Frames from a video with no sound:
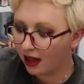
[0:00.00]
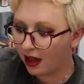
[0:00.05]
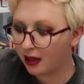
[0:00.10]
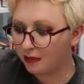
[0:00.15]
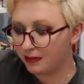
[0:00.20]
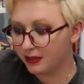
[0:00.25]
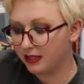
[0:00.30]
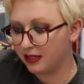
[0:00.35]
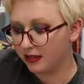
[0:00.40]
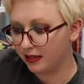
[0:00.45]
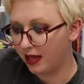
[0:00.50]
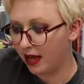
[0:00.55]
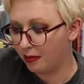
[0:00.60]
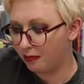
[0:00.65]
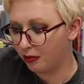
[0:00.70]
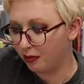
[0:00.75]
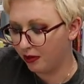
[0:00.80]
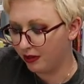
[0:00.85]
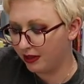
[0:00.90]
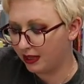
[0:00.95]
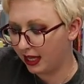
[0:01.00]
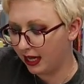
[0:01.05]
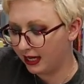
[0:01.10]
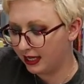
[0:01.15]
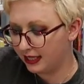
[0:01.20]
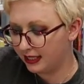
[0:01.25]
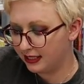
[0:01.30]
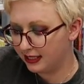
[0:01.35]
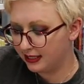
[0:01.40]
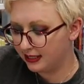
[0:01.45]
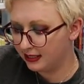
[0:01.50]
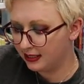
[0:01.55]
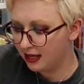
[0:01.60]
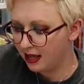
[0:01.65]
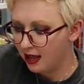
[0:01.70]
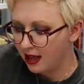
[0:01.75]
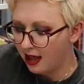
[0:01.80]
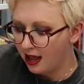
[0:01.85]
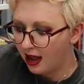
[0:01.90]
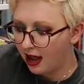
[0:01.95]
Up until that point, that is.
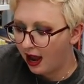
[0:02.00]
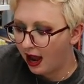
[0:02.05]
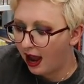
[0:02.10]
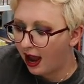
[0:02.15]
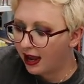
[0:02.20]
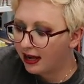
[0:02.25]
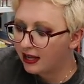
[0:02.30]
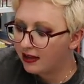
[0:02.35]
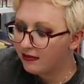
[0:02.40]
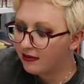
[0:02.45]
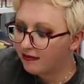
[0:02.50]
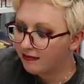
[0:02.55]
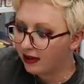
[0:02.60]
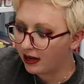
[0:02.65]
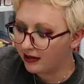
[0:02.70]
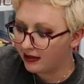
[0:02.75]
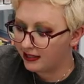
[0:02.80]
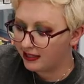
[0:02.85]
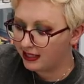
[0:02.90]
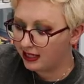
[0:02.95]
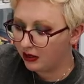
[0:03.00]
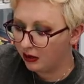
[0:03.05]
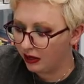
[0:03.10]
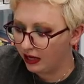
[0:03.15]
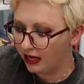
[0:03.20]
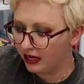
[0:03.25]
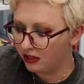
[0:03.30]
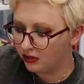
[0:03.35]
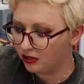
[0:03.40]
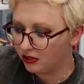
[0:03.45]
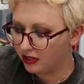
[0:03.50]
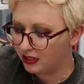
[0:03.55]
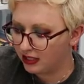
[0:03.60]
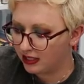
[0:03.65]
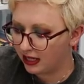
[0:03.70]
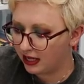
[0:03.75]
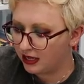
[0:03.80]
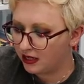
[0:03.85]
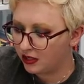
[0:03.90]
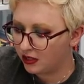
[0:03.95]
I'd even found a secret
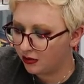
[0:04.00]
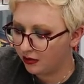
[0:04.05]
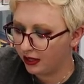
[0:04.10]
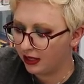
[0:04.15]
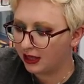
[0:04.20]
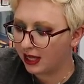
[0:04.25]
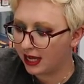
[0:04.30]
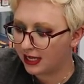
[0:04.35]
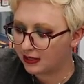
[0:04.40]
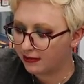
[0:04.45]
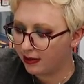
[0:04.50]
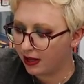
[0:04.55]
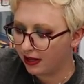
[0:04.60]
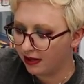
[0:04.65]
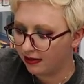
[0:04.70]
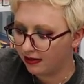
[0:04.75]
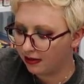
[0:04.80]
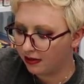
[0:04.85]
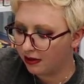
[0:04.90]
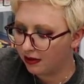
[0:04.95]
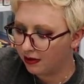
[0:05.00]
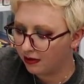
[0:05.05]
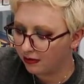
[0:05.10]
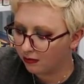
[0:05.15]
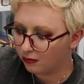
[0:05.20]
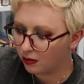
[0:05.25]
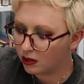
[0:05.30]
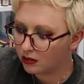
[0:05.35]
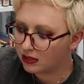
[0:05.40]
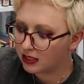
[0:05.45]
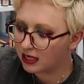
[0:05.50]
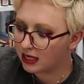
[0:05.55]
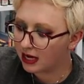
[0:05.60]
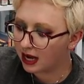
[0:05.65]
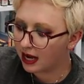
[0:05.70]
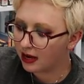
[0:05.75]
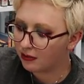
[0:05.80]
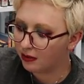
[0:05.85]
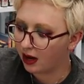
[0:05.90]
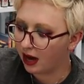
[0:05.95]
entrance into it last month. Rosie
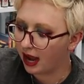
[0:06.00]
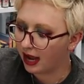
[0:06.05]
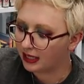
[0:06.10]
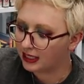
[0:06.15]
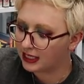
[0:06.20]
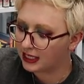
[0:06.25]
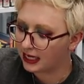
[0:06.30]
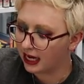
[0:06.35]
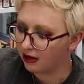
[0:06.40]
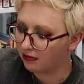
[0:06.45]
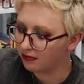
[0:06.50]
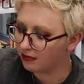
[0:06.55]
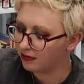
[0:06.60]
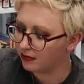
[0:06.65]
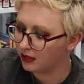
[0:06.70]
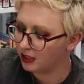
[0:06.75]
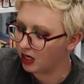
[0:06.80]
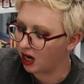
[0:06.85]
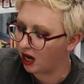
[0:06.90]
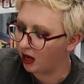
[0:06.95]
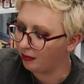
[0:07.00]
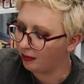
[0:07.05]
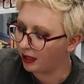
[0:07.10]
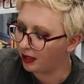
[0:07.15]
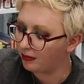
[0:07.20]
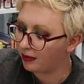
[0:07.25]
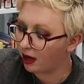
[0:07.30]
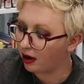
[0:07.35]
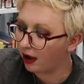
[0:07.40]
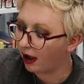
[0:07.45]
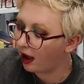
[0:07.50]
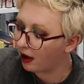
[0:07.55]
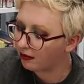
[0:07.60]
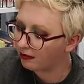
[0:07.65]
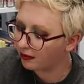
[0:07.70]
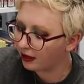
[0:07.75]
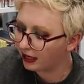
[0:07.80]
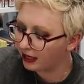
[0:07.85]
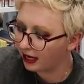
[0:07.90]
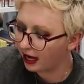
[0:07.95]
and I were hiking down from the top, and about
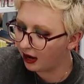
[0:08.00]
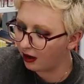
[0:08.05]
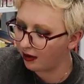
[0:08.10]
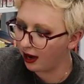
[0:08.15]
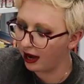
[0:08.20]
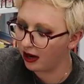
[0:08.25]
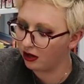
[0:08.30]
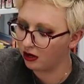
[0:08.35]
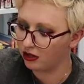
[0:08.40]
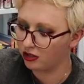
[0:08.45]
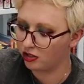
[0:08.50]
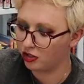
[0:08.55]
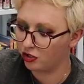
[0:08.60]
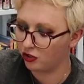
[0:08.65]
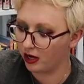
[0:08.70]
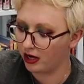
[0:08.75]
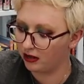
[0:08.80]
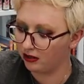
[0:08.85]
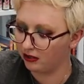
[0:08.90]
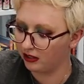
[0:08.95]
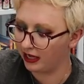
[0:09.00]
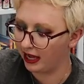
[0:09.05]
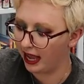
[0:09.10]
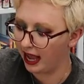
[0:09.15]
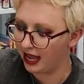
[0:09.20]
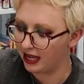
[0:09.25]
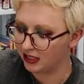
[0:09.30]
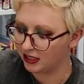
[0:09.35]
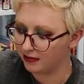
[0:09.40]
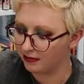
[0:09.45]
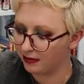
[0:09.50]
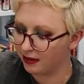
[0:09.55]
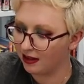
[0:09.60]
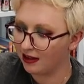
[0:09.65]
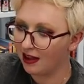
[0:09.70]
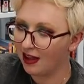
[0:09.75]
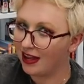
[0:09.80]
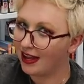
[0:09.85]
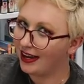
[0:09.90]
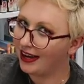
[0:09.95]
halfway down I heard a strangled gasp.
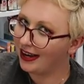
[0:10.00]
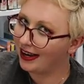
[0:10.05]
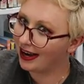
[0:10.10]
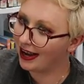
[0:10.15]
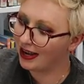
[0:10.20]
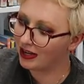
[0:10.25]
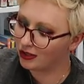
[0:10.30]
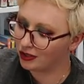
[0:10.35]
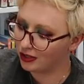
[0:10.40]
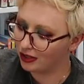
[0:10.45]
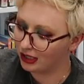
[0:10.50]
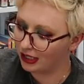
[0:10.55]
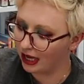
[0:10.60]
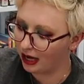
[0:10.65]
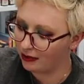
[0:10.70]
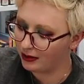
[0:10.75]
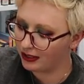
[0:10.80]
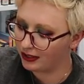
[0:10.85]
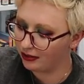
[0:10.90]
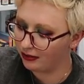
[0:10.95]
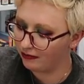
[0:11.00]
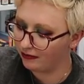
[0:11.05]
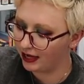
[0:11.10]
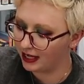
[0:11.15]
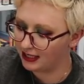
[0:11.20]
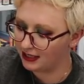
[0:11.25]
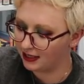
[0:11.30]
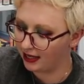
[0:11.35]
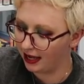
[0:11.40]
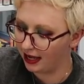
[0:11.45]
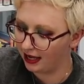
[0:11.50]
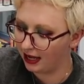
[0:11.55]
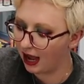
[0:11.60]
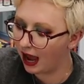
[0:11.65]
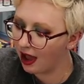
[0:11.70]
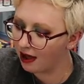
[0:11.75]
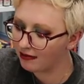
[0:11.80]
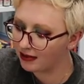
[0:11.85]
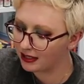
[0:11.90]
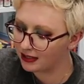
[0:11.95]
Naturally, I went to investigate,
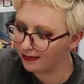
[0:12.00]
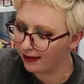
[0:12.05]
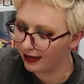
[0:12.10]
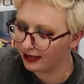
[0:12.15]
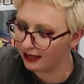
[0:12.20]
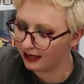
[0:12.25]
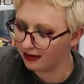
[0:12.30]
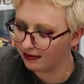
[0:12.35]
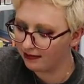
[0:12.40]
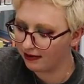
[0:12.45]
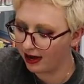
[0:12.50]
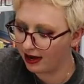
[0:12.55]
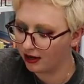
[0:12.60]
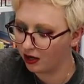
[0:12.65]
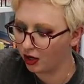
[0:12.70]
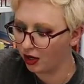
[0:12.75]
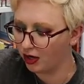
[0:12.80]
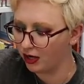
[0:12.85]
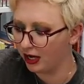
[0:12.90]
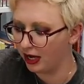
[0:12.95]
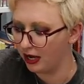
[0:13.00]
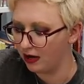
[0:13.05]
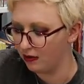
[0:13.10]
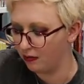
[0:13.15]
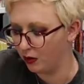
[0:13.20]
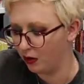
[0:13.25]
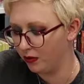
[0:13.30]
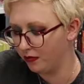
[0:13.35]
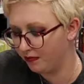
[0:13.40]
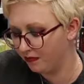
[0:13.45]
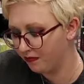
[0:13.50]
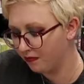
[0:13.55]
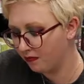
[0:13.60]
half expecting to find a hurt animal.